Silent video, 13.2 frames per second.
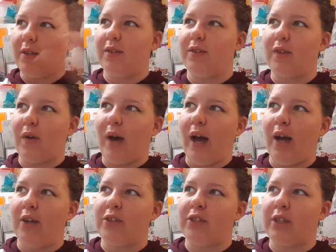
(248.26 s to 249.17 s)
So
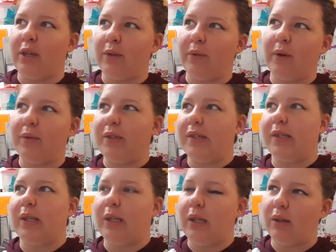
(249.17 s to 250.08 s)
Ashley, what was
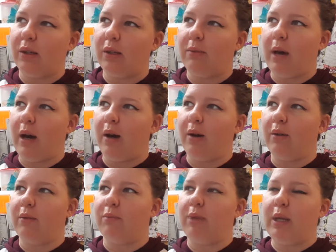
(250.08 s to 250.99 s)
the deal
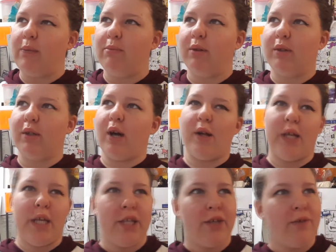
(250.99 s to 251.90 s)
about people
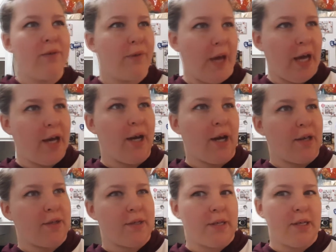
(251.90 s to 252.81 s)
calling you fat
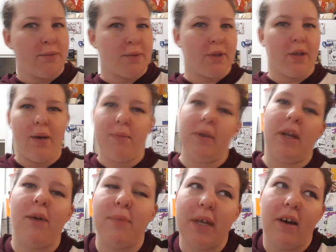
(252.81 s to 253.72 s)
at Sam's Club? And
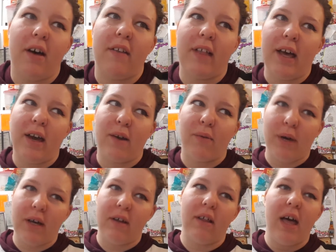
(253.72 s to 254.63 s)
I'll be all like,
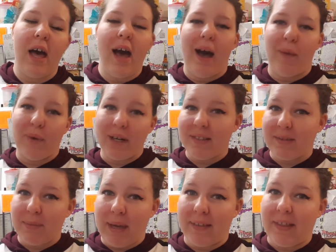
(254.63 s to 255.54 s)
well, I wanted
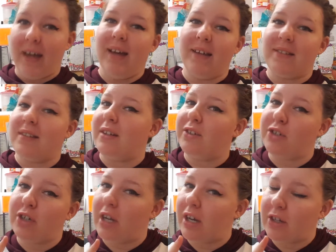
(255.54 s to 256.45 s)
to make that as an
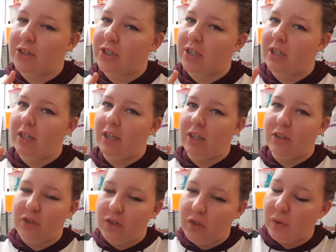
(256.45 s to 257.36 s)
introduction
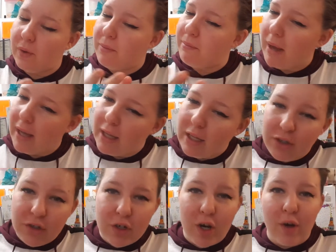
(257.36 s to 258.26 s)
into my
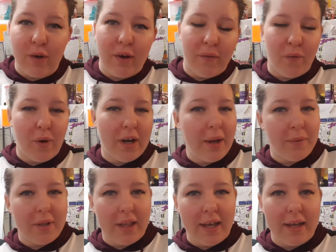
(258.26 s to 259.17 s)
intro of what I
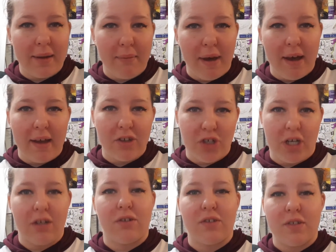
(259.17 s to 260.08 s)
would like my
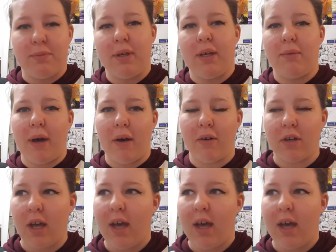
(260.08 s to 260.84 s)
channel to be about.